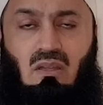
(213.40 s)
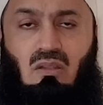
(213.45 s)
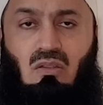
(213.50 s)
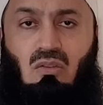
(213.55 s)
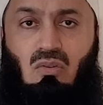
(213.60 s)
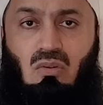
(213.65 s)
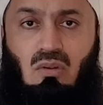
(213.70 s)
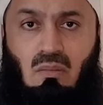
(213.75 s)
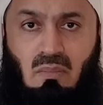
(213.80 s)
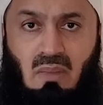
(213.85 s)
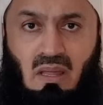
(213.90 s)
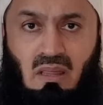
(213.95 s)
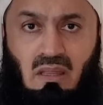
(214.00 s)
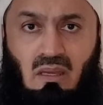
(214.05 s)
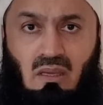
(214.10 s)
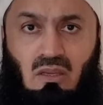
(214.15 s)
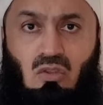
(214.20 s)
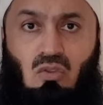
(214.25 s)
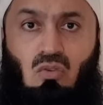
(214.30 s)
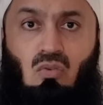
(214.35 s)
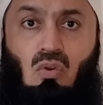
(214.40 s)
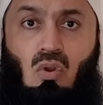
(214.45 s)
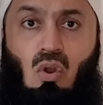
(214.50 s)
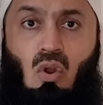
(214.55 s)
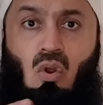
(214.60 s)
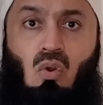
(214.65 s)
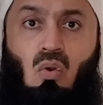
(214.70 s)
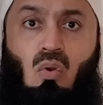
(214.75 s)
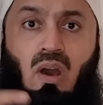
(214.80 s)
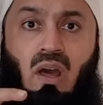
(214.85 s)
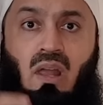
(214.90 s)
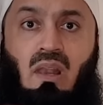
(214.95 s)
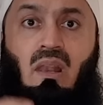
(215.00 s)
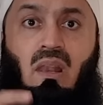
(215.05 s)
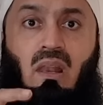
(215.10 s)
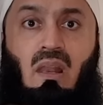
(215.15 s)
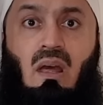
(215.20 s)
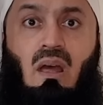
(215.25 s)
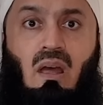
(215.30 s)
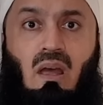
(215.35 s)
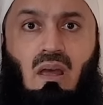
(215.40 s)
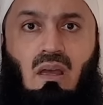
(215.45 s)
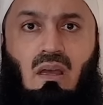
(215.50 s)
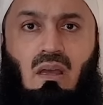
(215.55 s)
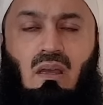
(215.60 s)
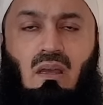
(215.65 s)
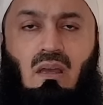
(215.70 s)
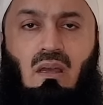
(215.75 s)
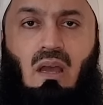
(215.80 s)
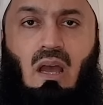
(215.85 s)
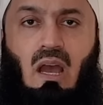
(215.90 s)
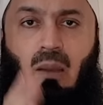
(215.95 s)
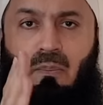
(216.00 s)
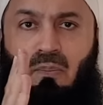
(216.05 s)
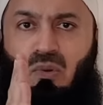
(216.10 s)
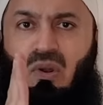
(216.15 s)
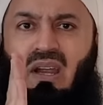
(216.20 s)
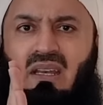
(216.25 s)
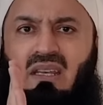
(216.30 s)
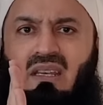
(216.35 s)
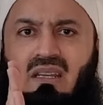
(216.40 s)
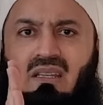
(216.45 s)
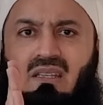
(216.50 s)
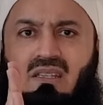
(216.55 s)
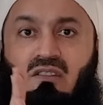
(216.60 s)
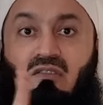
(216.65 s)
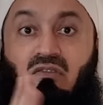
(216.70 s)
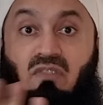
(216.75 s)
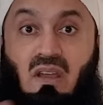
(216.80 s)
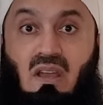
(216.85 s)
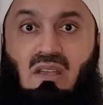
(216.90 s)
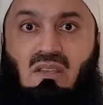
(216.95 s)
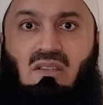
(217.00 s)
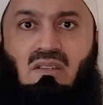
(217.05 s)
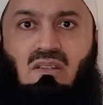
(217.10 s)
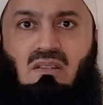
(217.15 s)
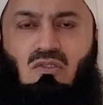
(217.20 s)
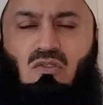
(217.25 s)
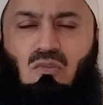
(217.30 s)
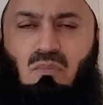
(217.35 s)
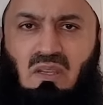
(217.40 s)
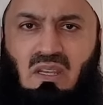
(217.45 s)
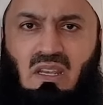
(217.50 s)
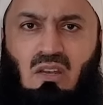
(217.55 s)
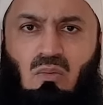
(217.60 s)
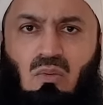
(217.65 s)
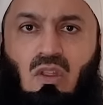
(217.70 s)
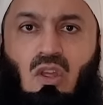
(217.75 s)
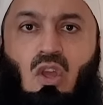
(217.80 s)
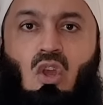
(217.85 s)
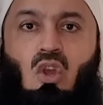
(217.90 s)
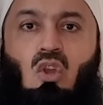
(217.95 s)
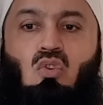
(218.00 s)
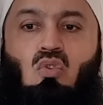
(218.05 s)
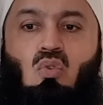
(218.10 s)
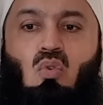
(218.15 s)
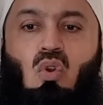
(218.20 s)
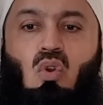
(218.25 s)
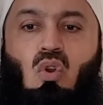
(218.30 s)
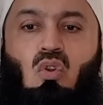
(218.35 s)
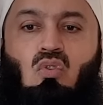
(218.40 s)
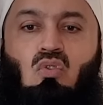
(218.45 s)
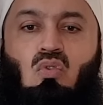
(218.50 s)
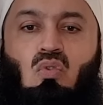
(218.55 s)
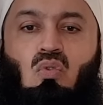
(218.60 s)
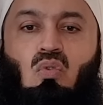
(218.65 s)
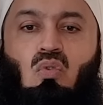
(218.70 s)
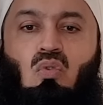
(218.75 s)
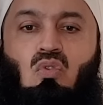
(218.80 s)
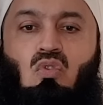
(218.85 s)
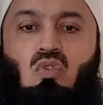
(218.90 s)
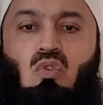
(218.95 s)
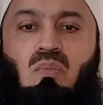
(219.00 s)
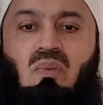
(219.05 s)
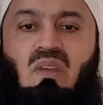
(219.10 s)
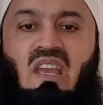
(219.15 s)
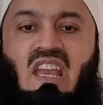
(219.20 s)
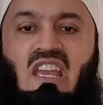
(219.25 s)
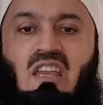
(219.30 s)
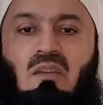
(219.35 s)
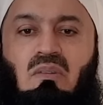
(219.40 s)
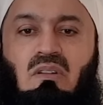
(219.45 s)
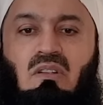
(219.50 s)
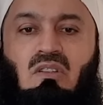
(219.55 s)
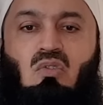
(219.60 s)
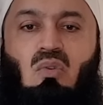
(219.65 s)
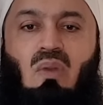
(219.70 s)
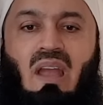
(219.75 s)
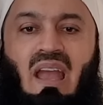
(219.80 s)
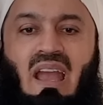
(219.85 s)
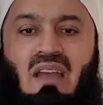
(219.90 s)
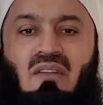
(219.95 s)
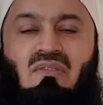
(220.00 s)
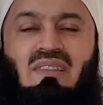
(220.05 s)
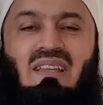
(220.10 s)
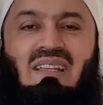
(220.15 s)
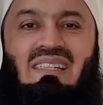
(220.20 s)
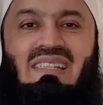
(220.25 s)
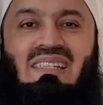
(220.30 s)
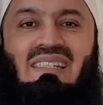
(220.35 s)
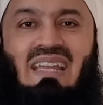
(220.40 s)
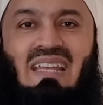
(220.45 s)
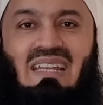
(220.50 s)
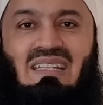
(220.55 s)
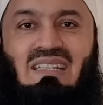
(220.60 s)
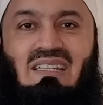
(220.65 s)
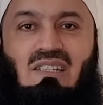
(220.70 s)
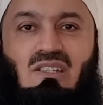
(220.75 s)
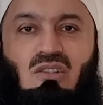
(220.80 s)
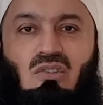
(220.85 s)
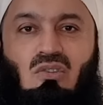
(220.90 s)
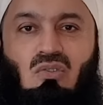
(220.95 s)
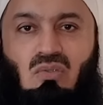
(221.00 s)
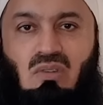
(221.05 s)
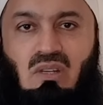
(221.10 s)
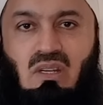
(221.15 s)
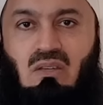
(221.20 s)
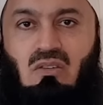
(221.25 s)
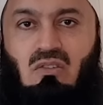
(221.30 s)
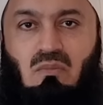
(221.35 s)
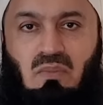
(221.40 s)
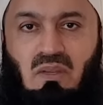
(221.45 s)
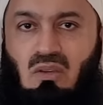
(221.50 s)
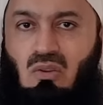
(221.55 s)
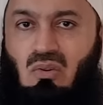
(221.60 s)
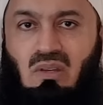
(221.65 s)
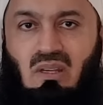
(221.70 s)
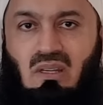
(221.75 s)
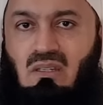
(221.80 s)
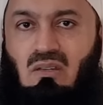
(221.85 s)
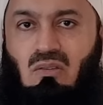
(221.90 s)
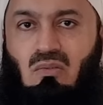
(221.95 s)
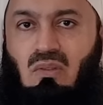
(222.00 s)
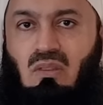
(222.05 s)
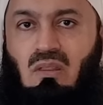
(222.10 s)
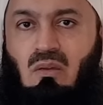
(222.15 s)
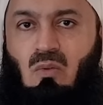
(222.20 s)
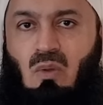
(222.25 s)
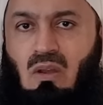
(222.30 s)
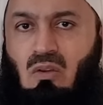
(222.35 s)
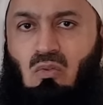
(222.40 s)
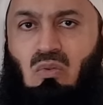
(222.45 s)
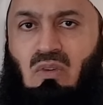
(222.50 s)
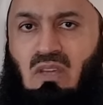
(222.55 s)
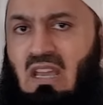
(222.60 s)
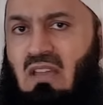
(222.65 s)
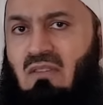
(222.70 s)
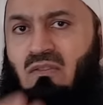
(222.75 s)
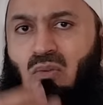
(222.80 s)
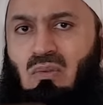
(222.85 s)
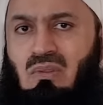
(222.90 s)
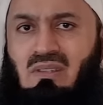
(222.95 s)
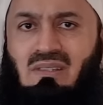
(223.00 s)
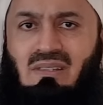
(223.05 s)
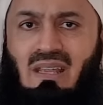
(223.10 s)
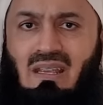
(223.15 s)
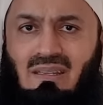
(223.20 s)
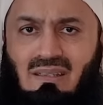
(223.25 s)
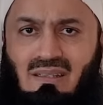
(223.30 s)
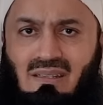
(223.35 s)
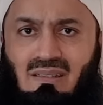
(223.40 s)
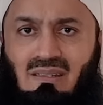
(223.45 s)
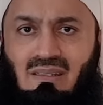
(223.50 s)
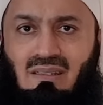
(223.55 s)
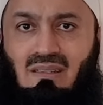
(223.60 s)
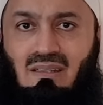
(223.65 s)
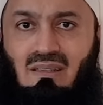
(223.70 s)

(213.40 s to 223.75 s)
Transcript: You're a mother. You owe Allah uprightness first to begin with. To be able to have that status, you need to be connected with the one who gave you the status.